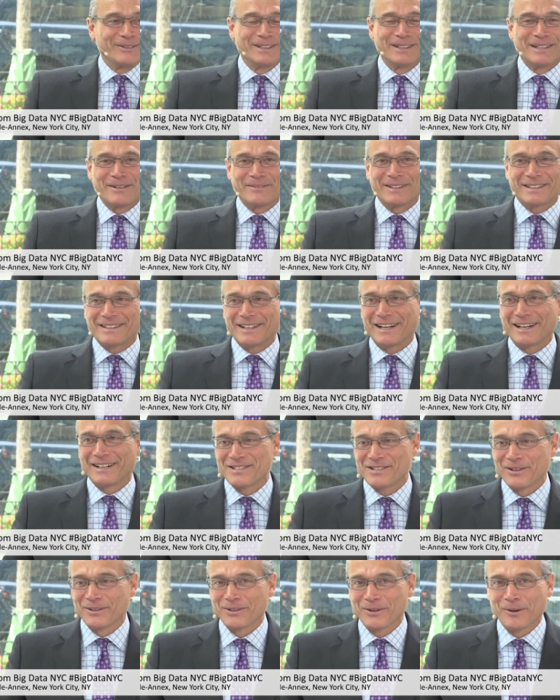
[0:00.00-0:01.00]
we'll leave it there.
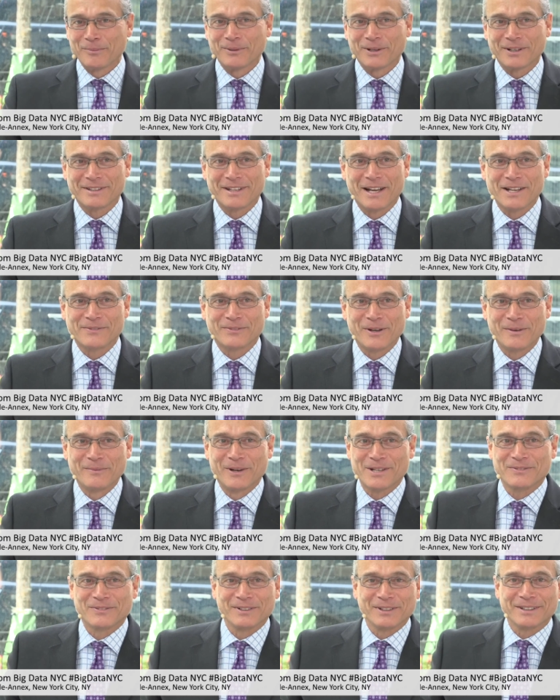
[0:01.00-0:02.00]
Joe Goldberg, thanks very
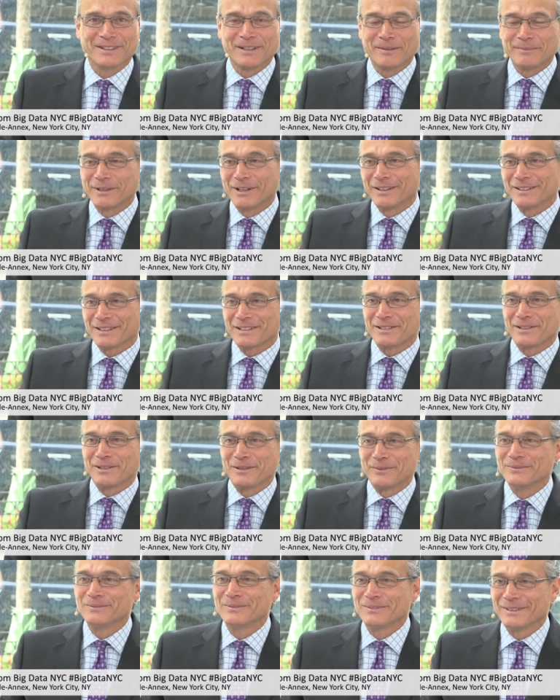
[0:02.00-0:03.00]
much for coming on
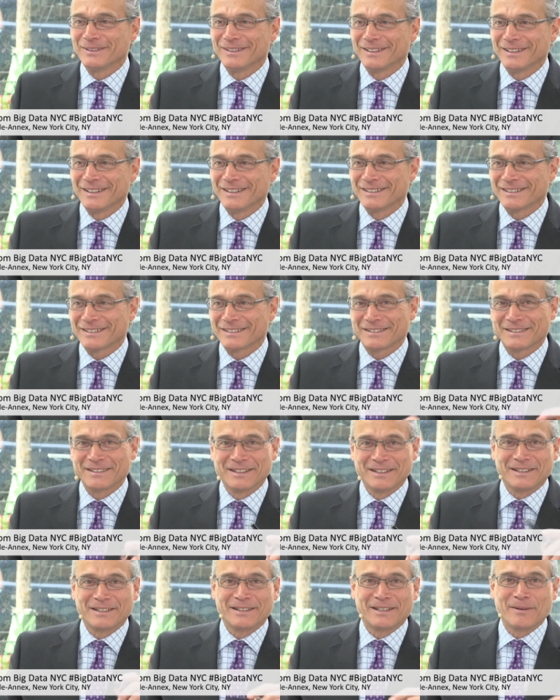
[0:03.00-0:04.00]
theCUBE. Uh, Thank you.
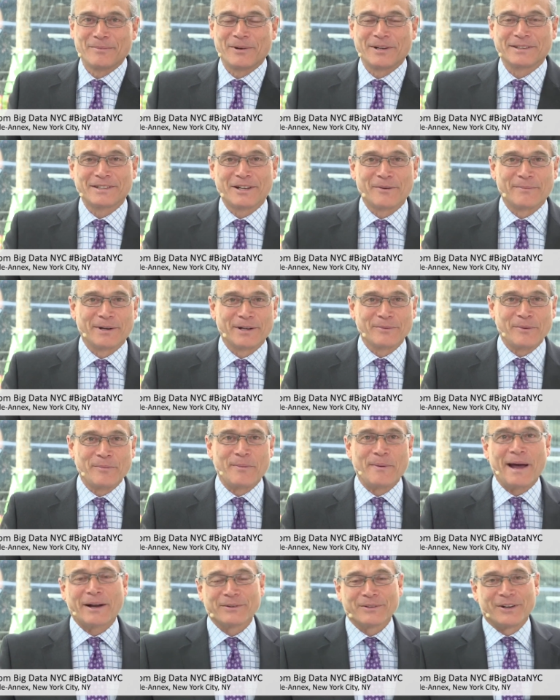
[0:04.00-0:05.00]
Thanks for having me. Keep right there, everybody. We'll
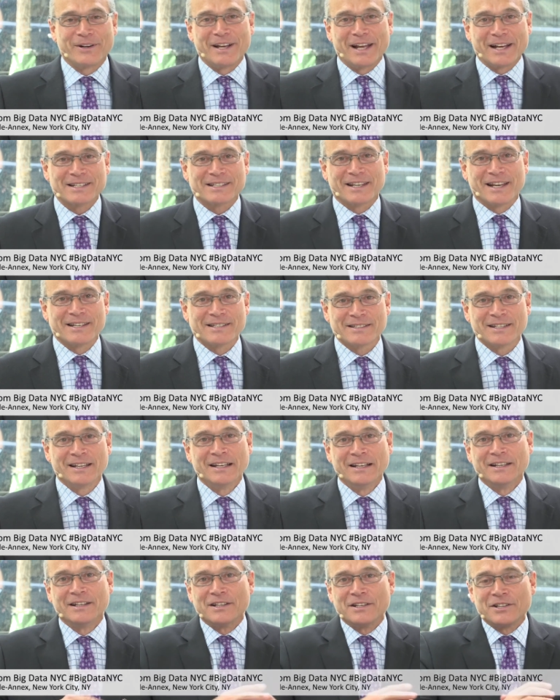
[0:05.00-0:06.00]
be back with our next guest.
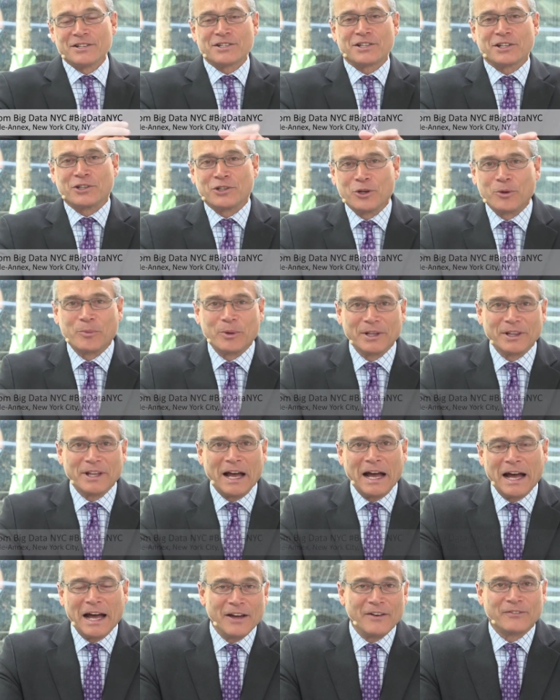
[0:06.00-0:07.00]
This is theCUBE. We're
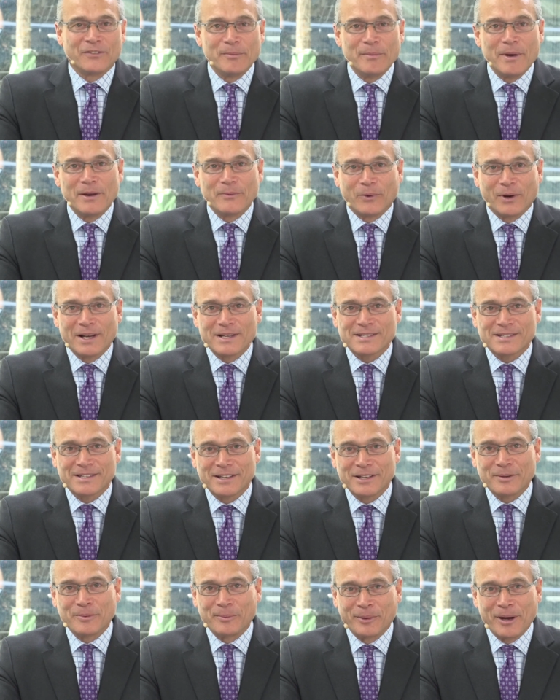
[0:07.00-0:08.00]
live from
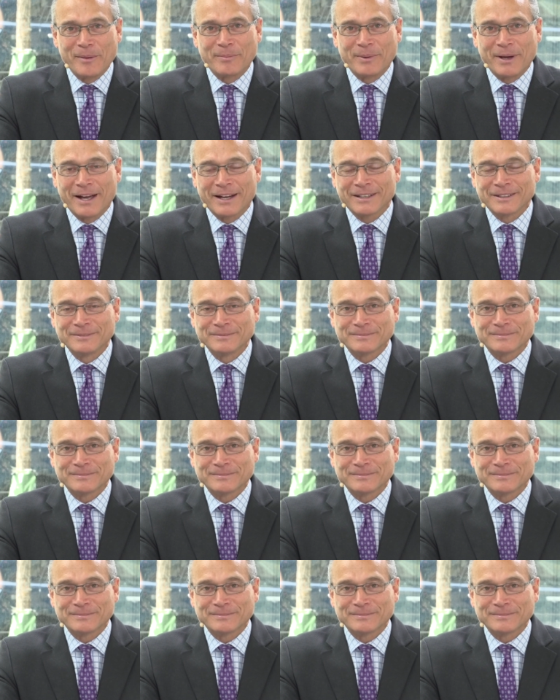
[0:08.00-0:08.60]
NYC. Right back.